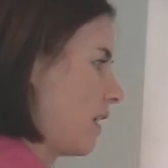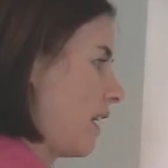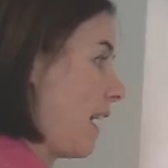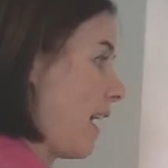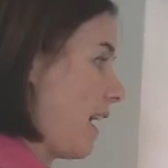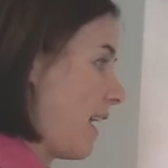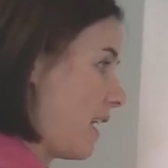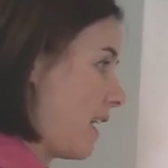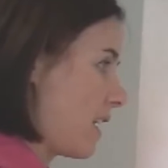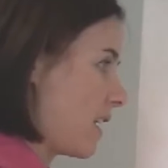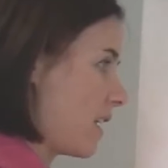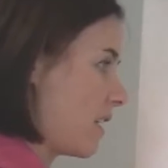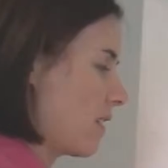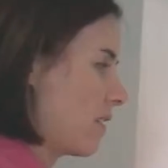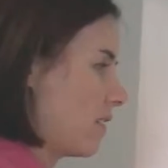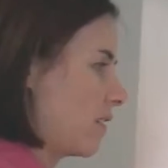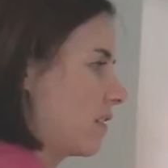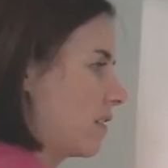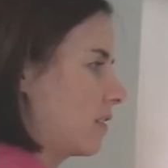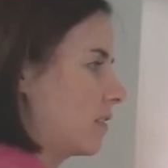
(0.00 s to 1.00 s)
A,
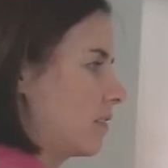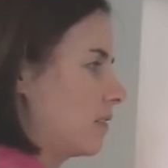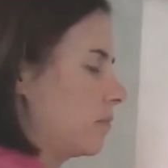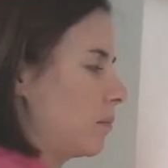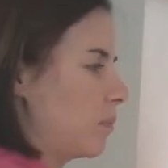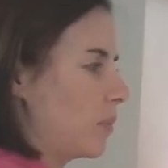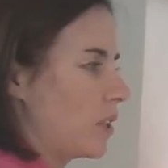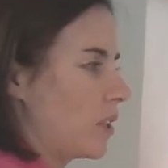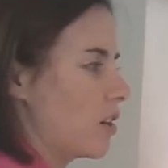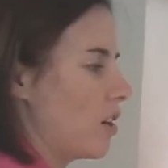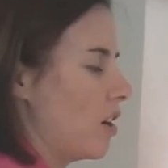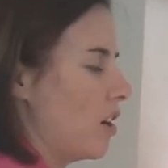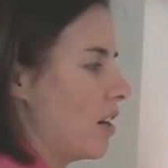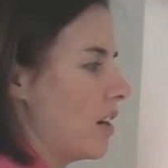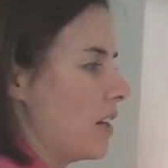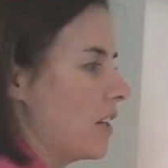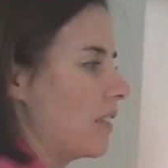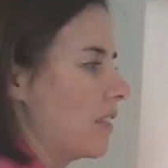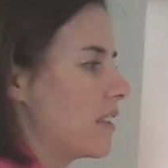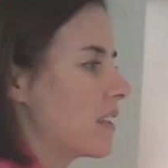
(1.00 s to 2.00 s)
but no,